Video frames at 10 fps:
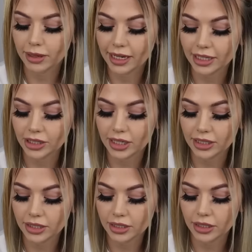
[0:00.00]
I'm literally
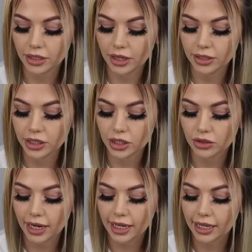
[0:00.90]
just gonna go
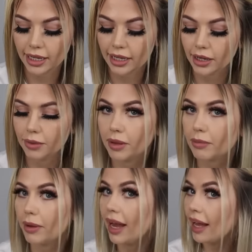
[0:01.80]
straight in
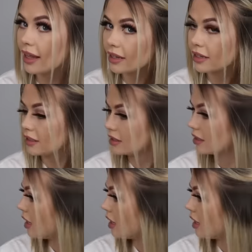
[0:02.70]
with my hands